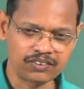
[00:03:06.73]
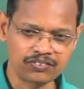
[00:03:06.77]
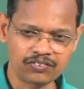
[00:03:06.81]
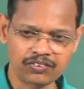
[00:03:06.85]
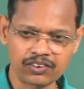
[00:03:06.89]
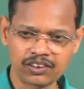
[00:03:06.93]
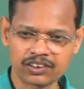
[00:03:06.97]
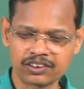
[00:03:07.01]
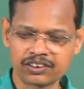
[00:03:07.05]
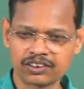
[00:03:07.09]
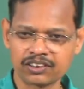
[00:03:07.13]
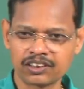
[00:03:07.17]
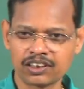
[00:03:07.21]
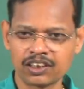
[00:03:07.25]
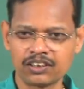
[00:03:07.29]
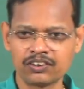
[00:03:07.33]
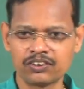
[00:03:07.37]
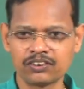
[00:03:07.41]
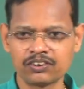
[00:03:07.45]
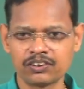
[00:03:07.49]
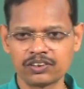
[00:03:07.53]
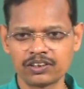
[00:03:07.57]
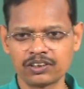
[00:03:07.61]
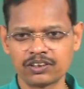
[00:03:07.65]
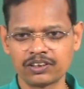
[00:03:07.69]
For can
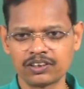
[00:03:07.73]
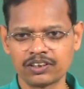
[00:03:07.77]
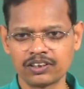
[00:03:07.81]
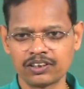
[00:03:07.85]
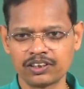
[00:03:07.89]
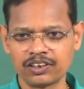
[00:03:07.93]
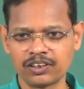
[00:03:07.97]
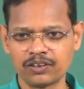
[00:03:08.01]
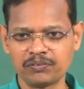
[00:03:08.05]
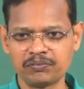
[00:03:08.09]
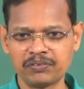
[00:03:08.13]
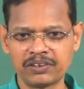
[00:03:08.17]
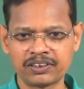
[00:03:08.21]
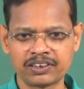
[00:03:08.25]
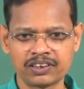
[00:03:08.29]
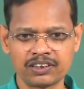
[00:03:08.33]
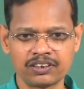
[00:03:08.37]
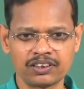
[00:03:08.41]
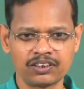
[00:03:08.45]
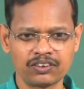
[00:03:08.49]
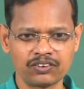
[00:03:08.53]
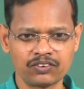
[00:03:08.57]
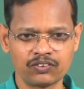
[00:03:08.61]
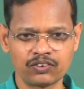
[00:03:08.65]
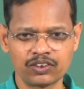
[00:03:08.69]
you
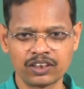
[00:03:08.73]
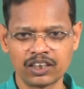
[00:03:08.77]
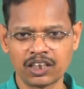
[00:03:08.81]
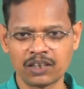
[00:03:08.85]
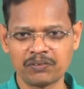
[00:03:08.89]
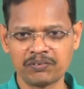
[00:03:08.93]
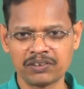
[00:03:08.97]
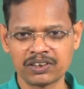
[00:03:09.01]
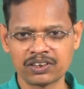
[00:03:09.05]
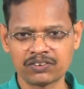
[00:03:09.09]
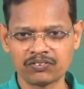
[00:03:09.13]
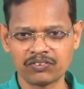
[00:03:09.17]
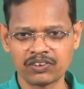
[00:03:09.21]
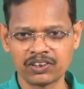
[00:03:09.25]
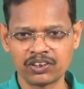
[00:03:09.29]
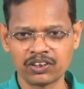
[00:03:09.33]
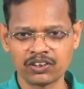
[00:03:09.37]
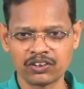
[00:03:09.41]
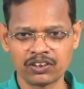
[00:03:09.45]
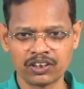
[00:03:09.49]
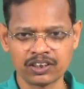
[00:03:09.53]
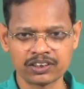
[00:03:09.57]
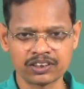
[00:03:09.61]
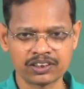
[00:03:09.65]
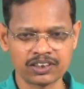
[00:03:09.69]
mention one database for
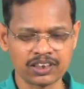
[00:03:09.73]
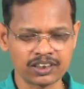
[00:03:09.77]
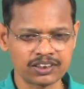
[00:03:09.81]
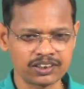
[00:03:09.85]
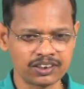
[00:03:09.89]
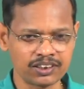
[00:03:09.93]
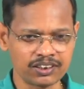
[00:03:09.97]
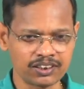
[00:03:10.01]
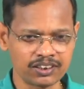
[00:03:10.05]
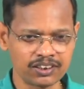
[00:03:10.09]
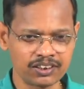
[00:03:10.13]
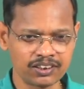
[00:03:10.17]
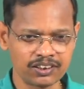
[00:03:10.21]
nucleic acid structure?